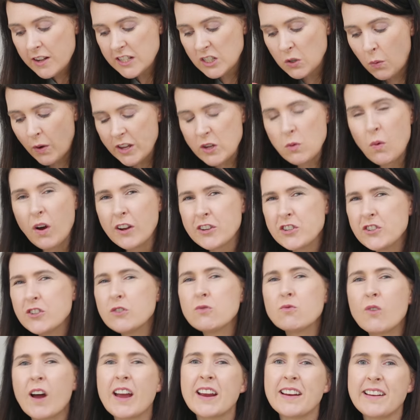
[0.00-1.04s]
So what you want to
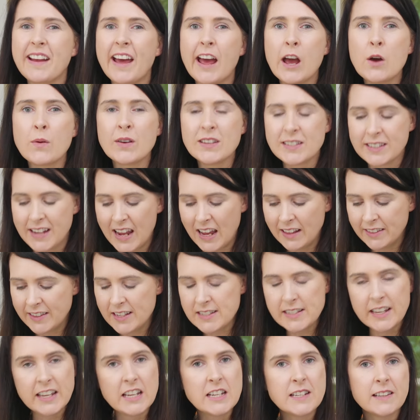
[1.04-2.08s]
do right now is get
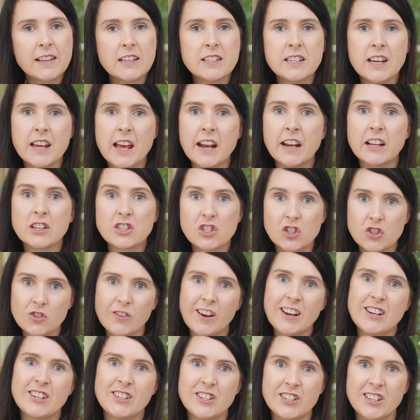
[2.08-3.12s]
this into the tin and
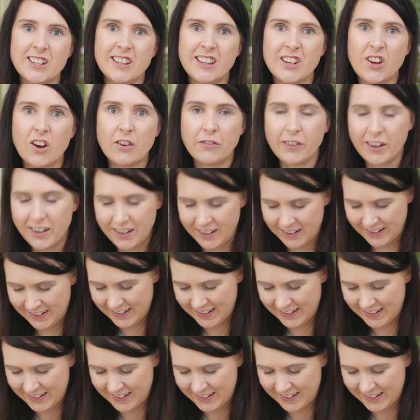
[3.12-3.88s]
straight into the oven.